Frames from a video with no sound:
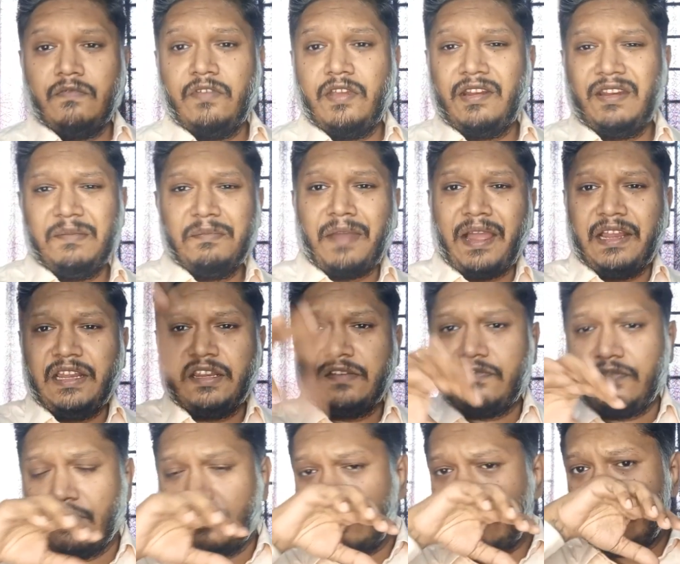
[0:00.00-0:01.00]
Very mild
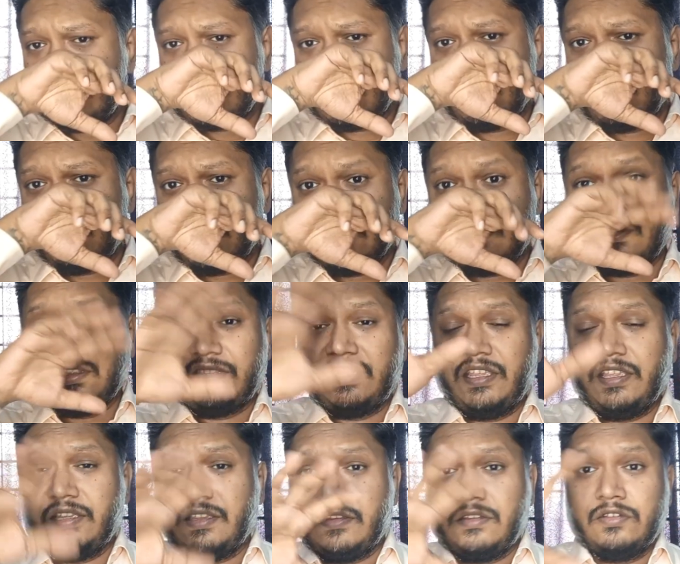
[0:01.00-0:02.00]
floral tone, but
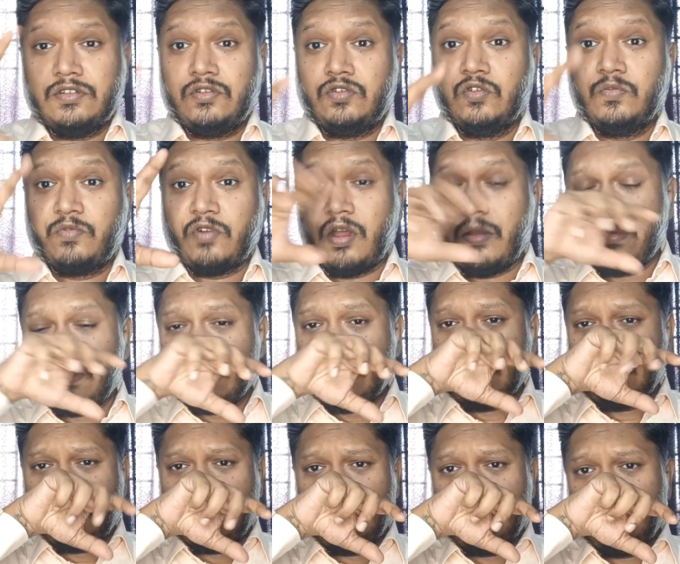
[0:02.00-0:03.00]
nothing too
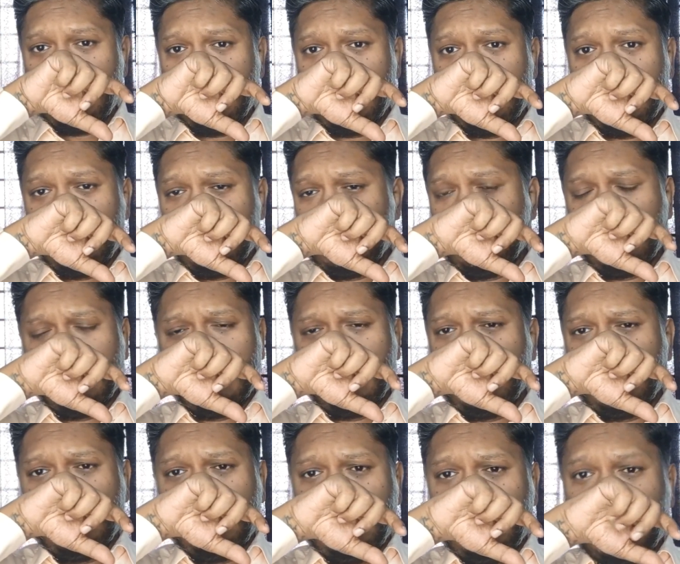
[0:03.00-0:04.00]
prominent.
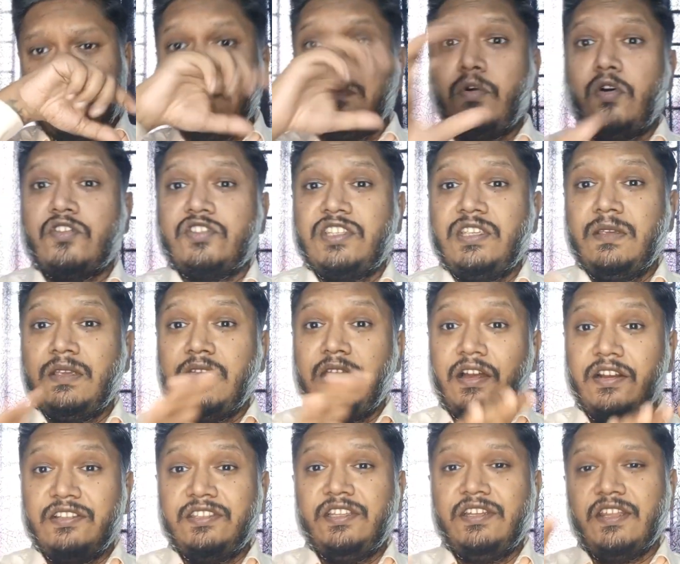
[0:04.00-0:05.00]
So the mossy
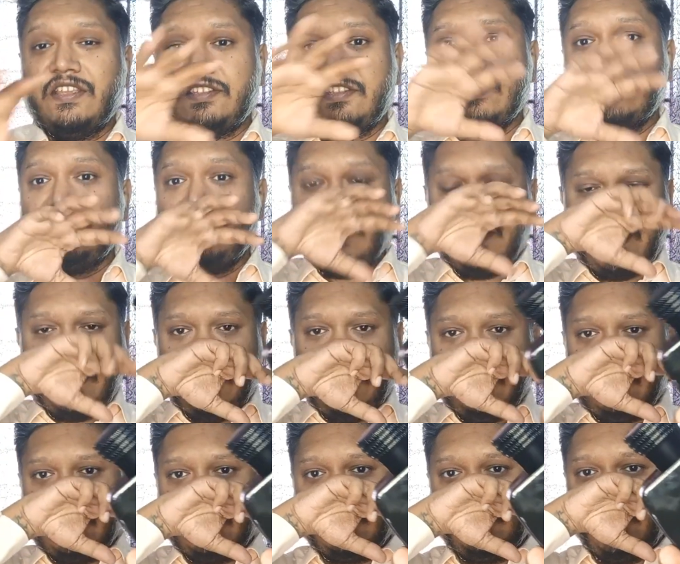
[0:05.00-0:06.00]
earthiness is there
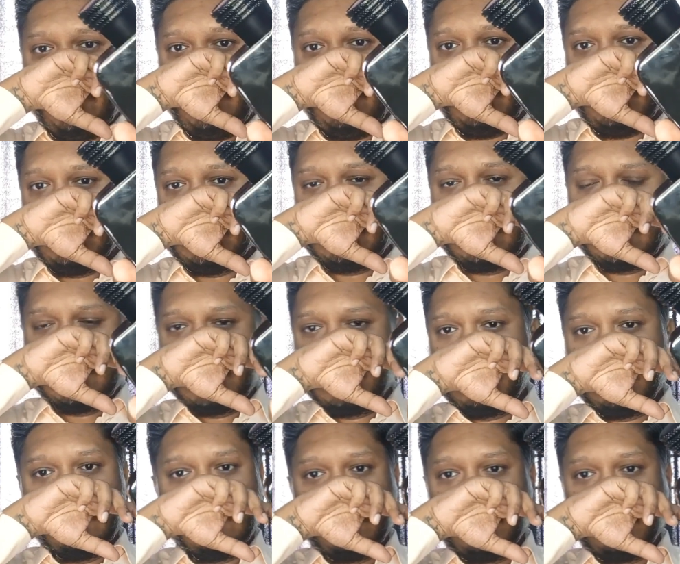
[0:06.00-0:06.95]
in this fragrance.